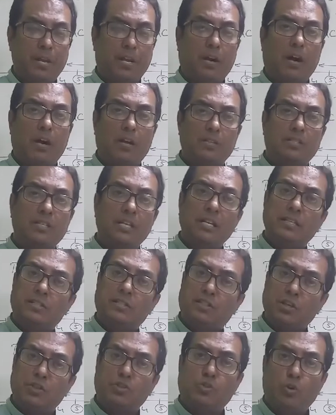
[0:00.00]

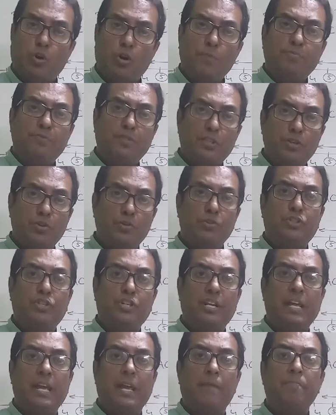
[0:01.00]
because the soaps
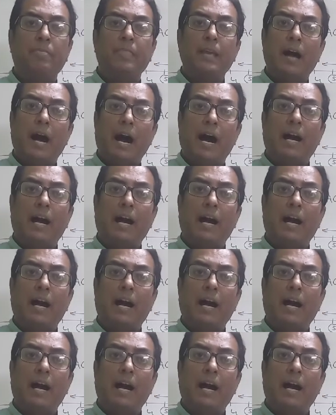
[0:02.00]
usually